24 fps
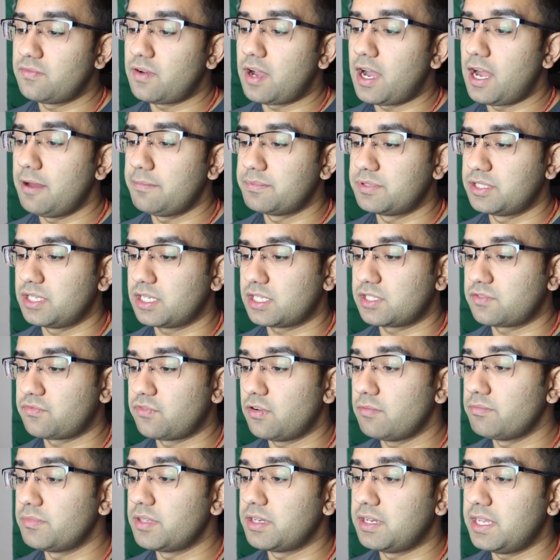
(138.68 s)
of objects
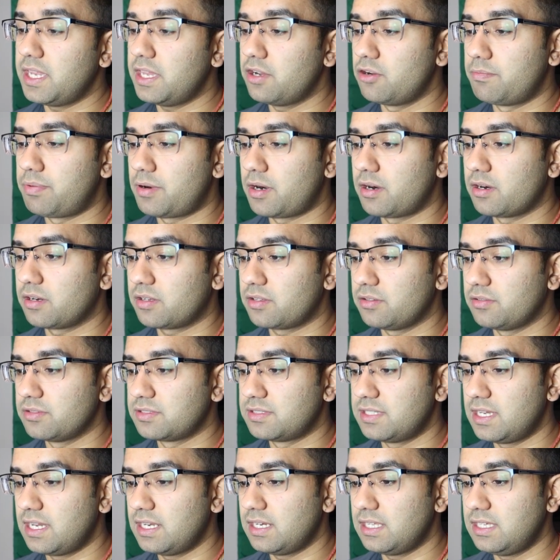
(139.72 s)
from the
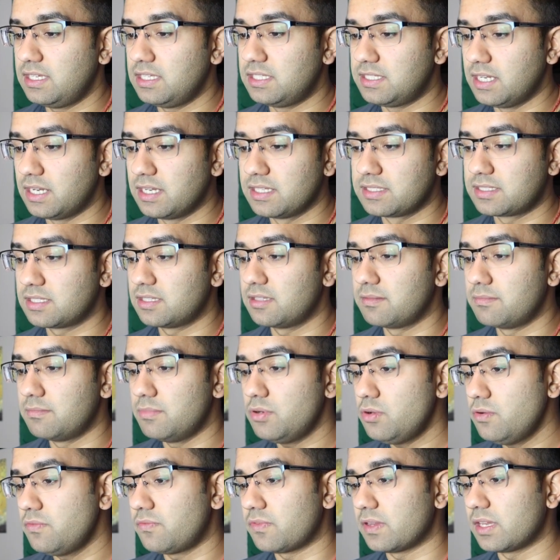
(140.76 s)
nanoparticles that he does in the
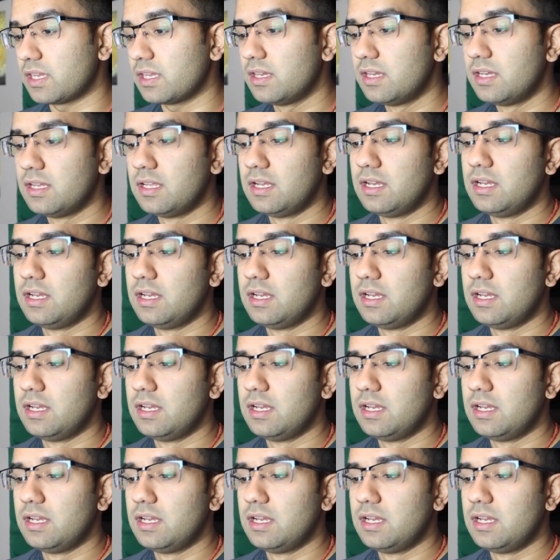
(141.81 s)
movie?